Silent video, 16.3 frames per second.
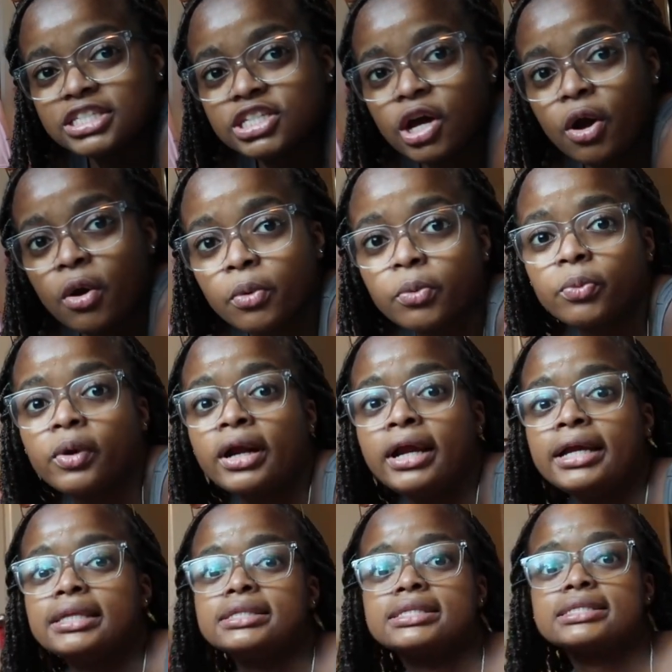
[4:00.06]

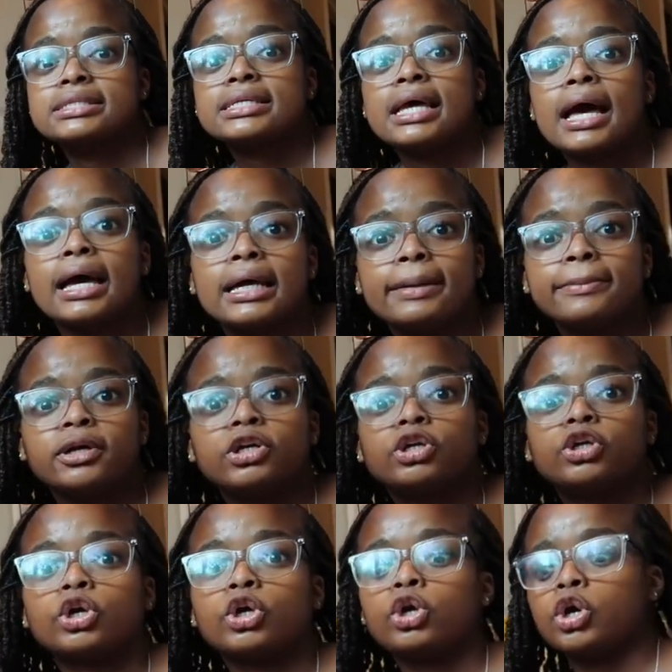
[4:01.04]
Alright, I'm a
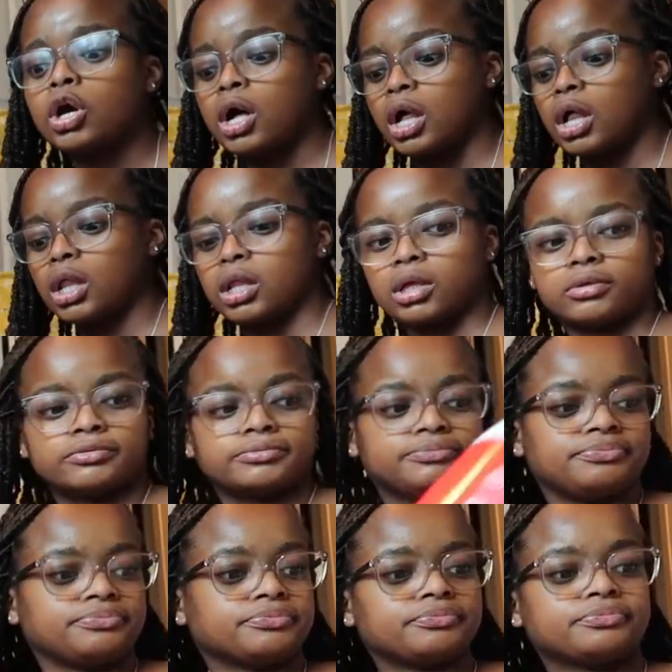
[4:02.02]
girl. I
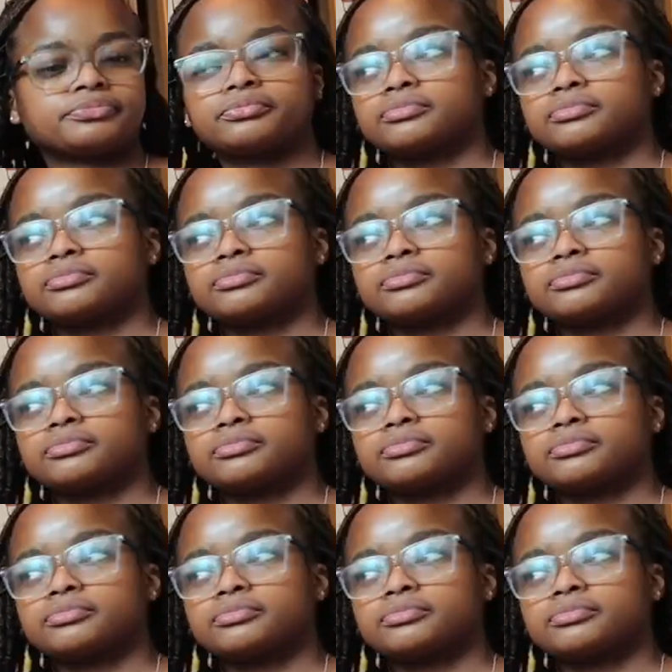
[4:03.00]
play as a